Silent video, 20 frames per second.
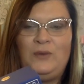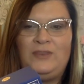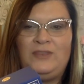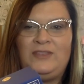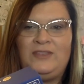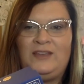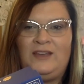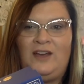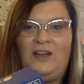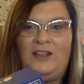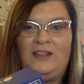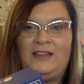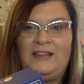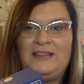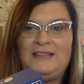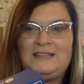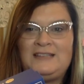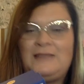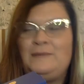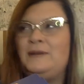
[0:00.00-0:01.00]
with the
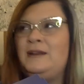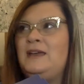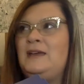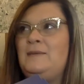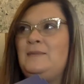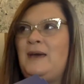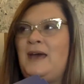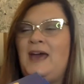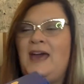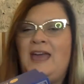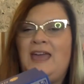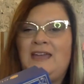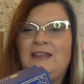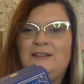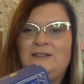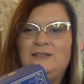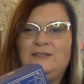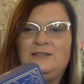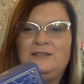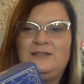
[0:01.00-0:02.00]
holidays coming up, I had
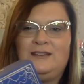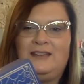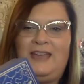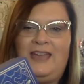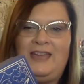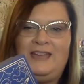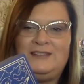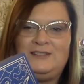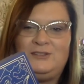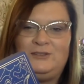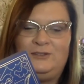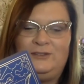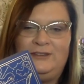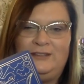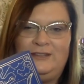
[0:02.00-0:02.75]
canceled